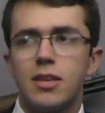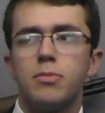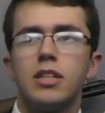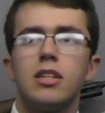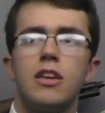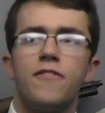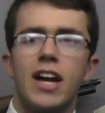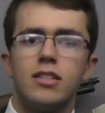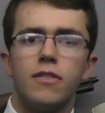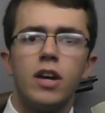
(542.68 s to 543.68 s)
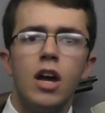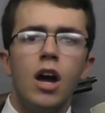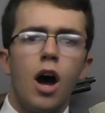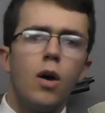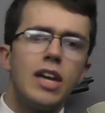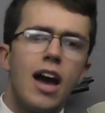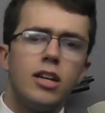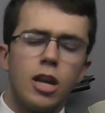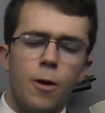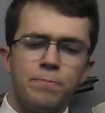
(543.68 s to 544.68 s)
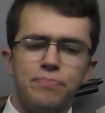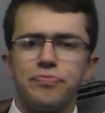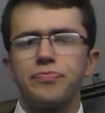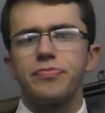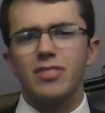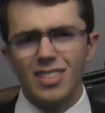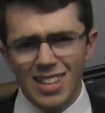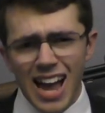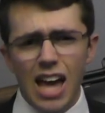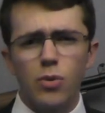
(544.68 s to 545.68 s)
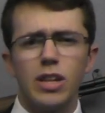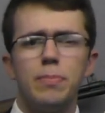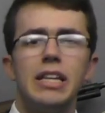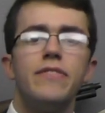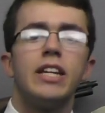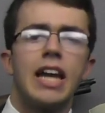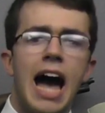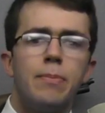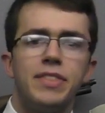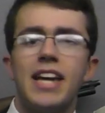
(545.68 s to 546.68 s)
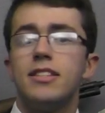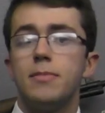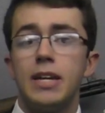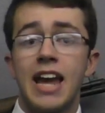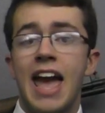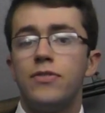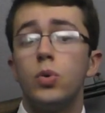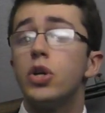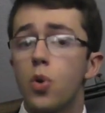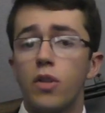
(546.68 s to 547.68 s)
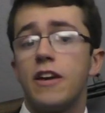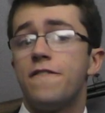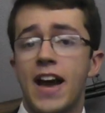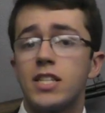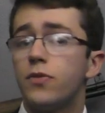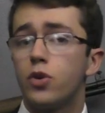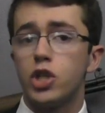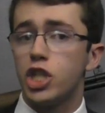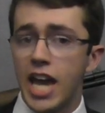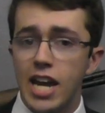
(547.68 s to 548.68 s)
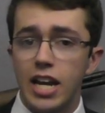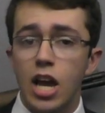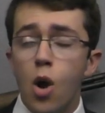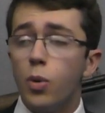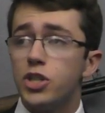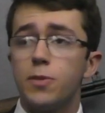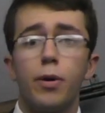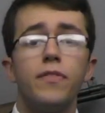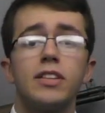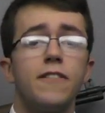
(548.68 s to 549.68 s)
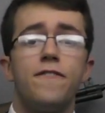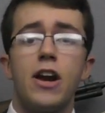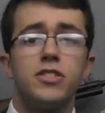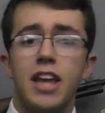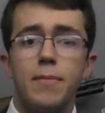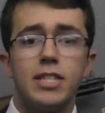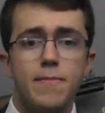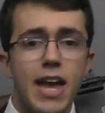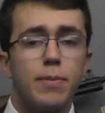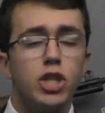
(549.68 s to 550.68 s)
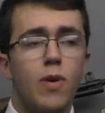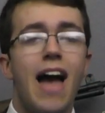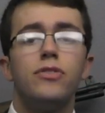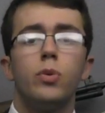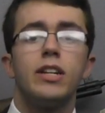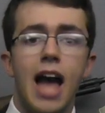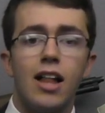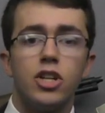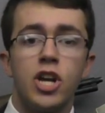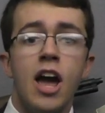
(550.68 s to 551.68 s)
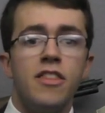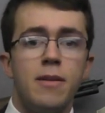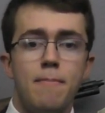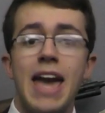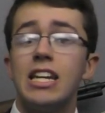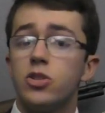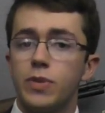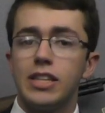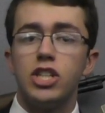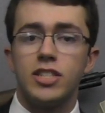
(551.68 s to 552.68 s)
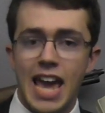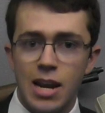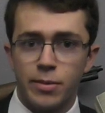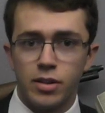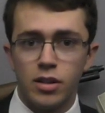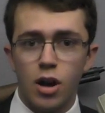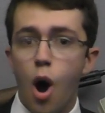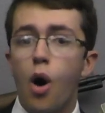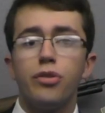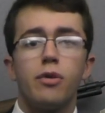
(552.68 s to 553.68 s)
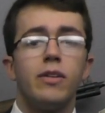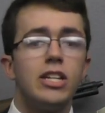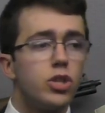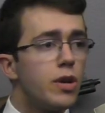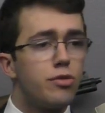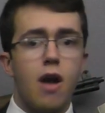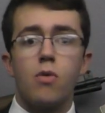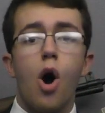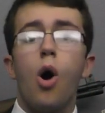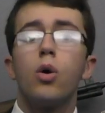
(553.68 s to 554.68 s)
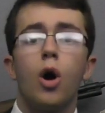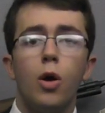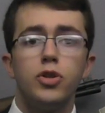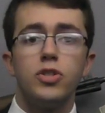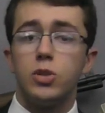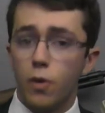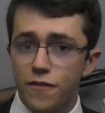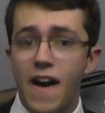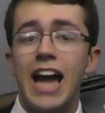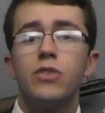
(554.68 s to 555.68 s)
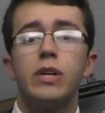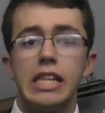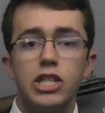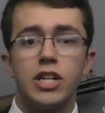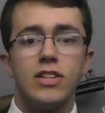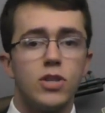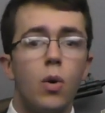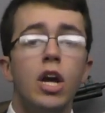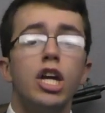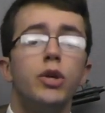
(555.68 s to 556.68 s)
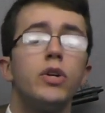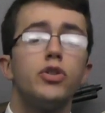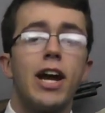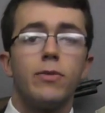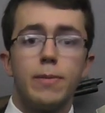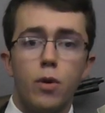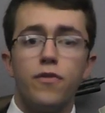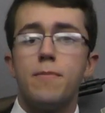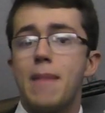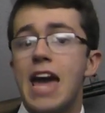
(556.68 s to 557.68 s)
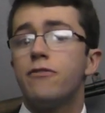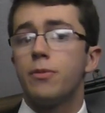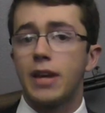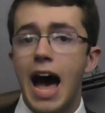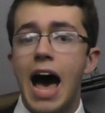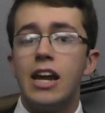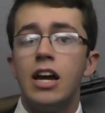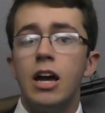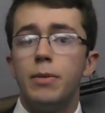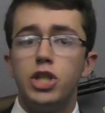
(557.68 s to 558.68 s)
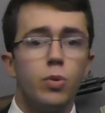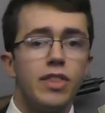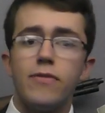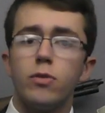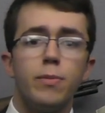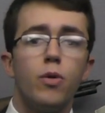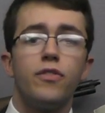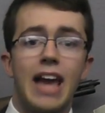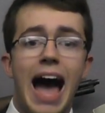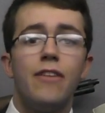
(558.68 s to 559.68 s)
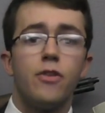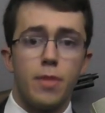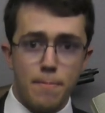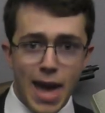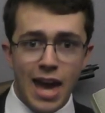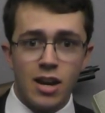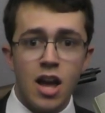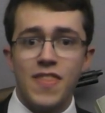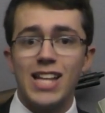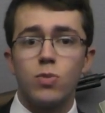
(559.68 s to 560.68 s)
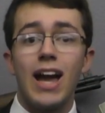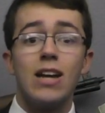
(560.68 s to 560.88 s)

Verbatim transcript: something to the effect of, oh yeah, you know, I don't really believe in a God, but that doesn't mean I have to ignore the effects of Christianity, which is a perfectly fair statement to make, but you have to acknowledge that man is a religious animal. All throughout history, throughout all cultures, you will find religion. And so you can try to remove the man from God, but you will never remove God from the man. That's why